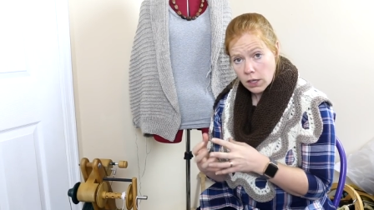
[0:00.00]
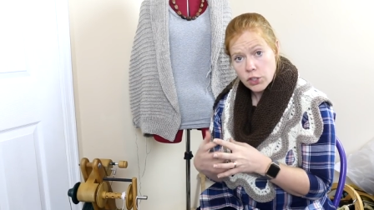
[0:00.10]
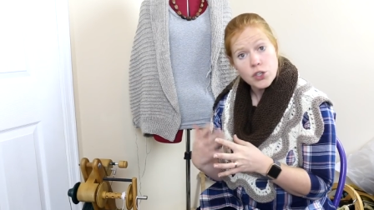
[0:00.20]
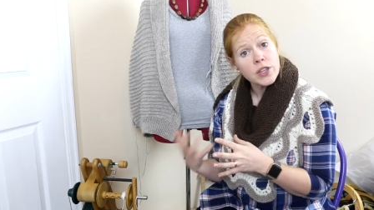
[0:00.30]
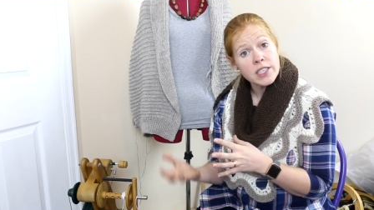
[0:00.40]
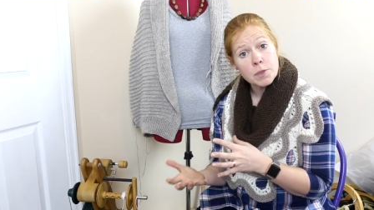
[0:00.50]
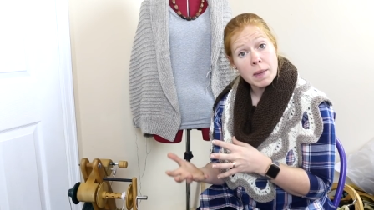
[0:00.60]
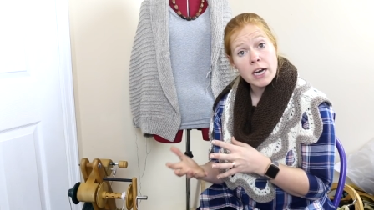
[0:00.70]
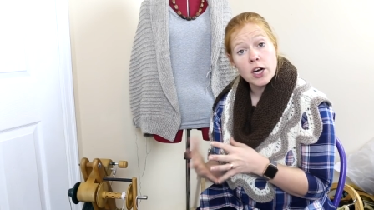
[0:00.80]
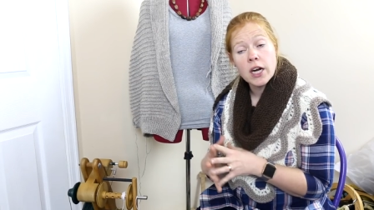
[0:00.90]
to the
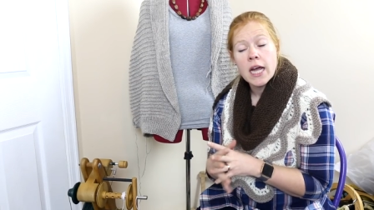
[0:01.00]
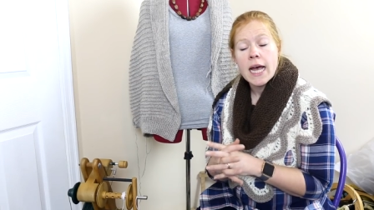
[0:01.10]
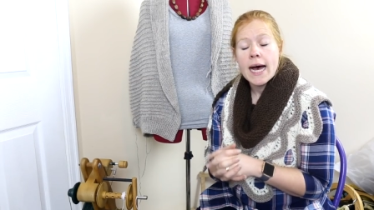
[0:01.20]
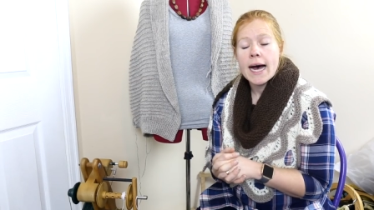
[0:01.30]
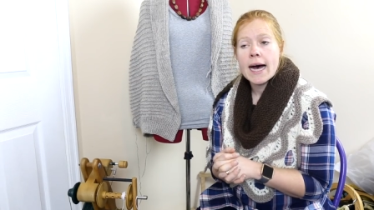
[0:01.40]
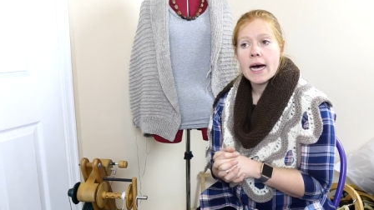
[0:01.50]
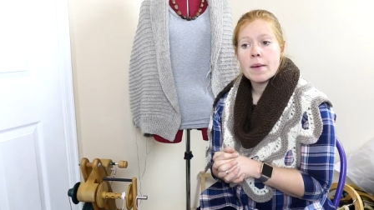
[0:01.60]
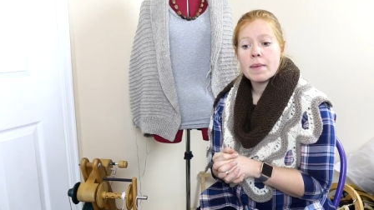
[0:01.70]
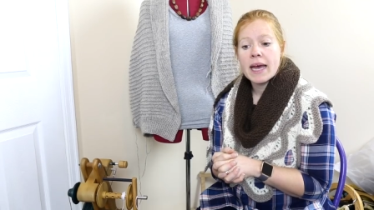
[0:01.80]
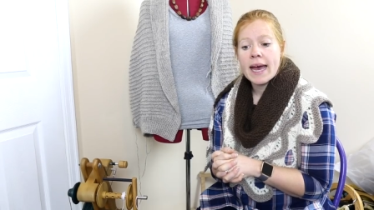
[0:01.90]
spinner
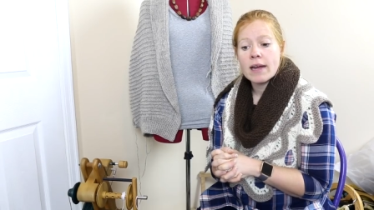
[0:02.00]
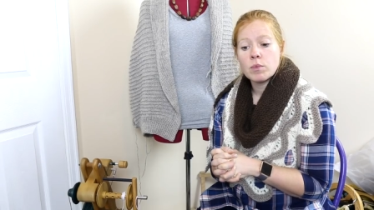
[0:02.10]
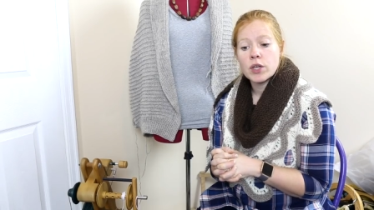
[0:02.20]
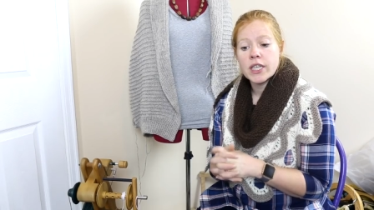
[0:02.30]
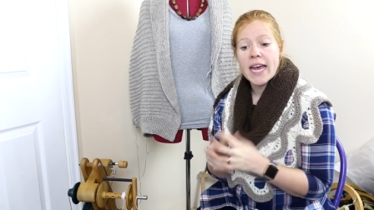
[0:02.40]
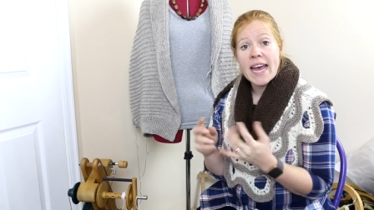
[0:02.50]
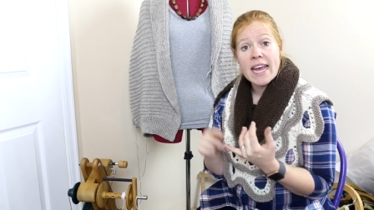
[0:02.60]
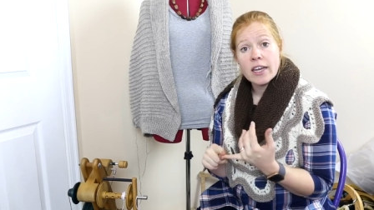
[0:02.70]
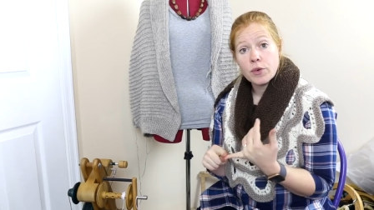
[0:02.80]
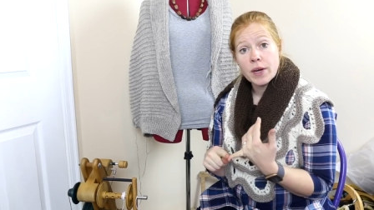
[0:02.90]
um, and would
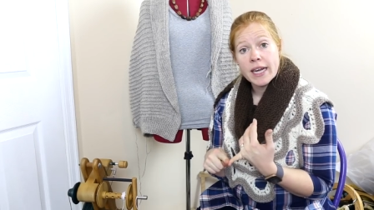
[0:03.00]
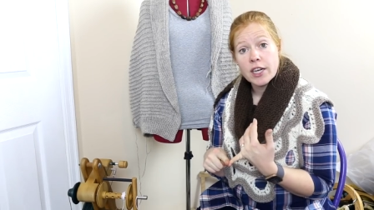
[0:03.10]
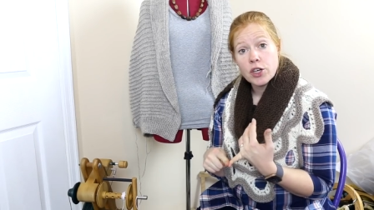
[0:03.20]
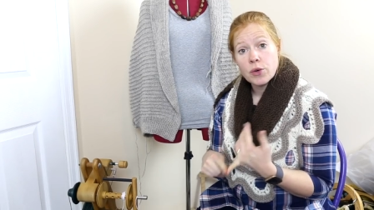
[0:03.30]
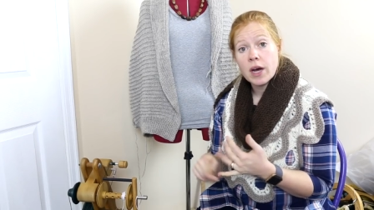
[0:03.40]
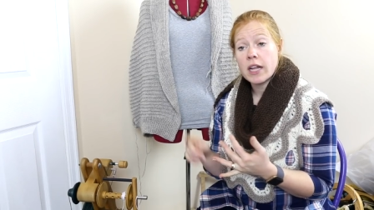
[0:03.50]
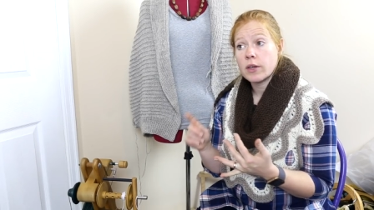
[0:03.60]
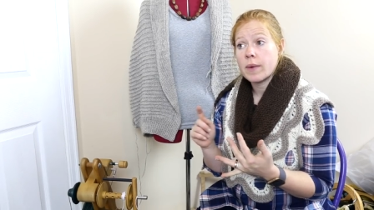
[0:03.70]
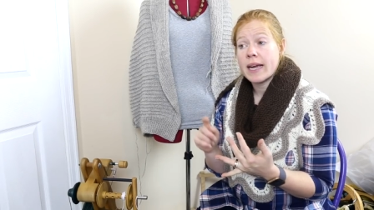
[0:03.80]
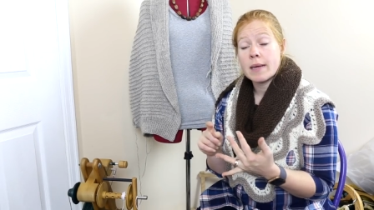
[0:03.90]
A, create a new
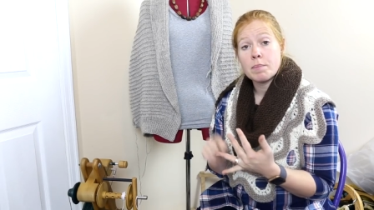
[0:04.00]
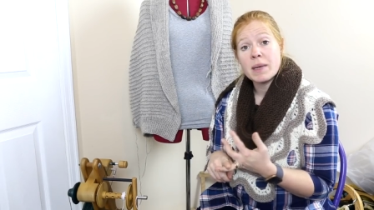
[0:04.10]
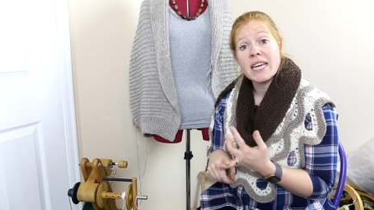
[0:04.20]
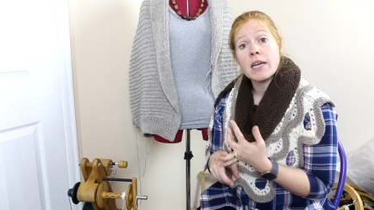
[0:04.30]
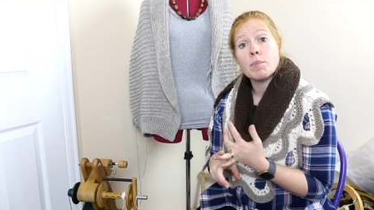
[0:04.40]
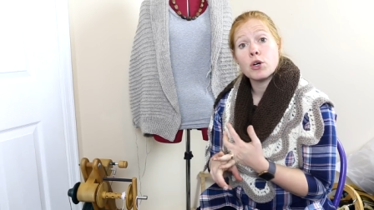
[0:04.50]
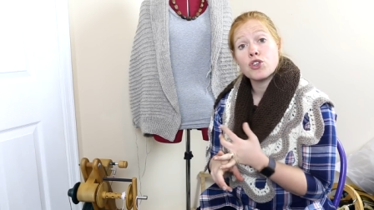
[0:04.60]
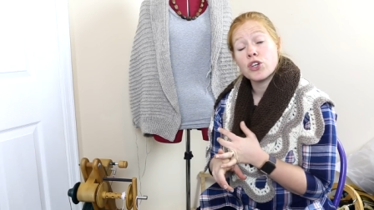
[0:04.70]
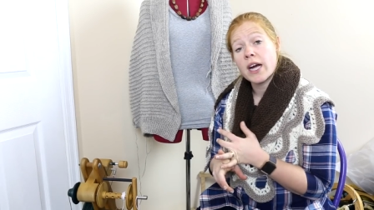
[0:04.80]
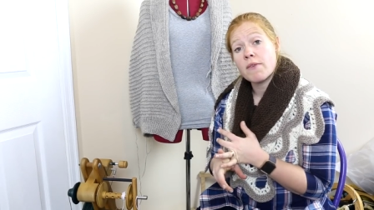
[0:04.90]
colorway, B,
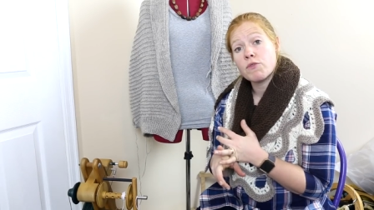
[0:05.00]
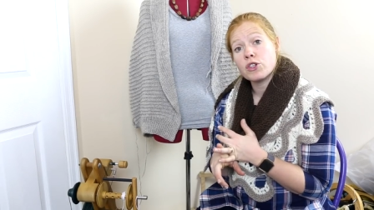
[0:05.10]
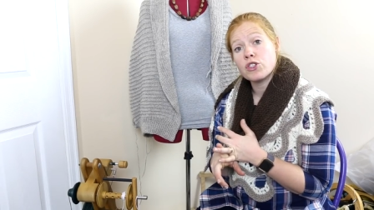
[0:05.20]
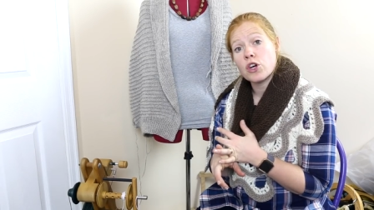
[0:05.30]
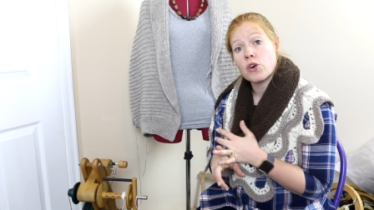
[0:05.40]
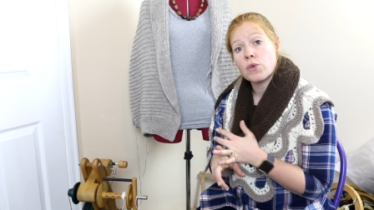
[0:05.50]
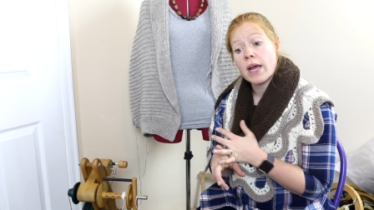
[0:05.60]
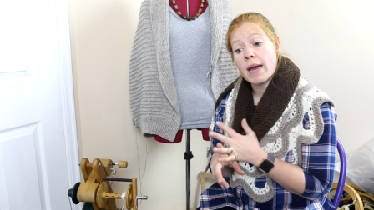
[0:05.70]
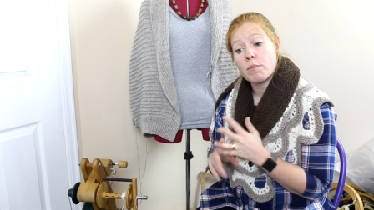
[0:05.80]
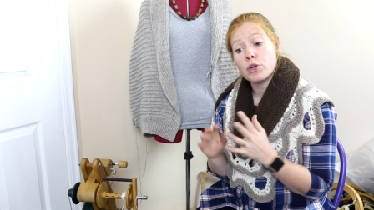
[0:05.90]
push your comfort zone
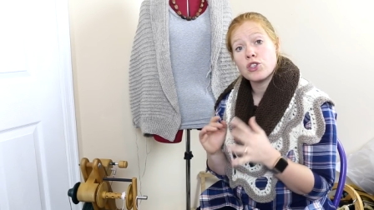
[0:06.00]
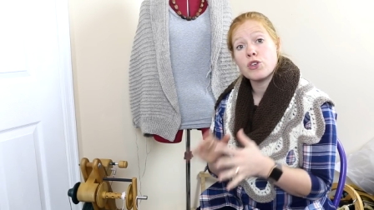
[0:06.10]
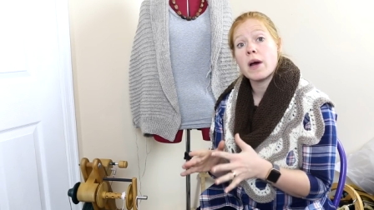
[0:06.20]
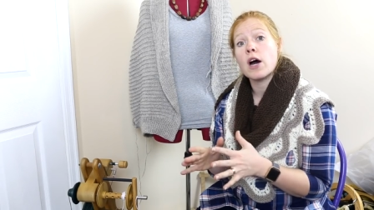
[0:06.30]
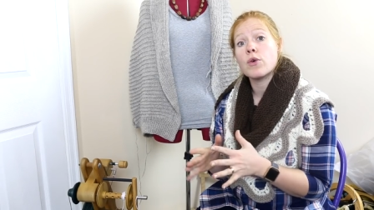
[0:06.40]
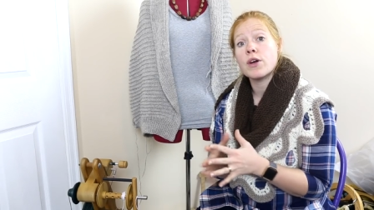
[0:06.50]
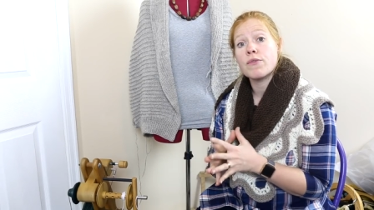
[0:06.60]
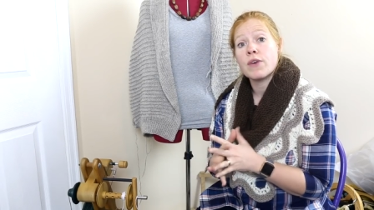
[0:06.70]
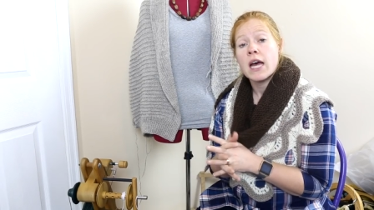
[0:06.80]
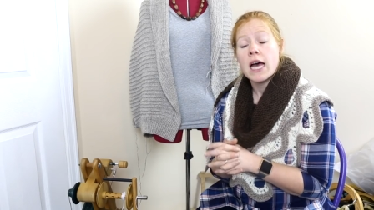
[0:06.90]
and push you out of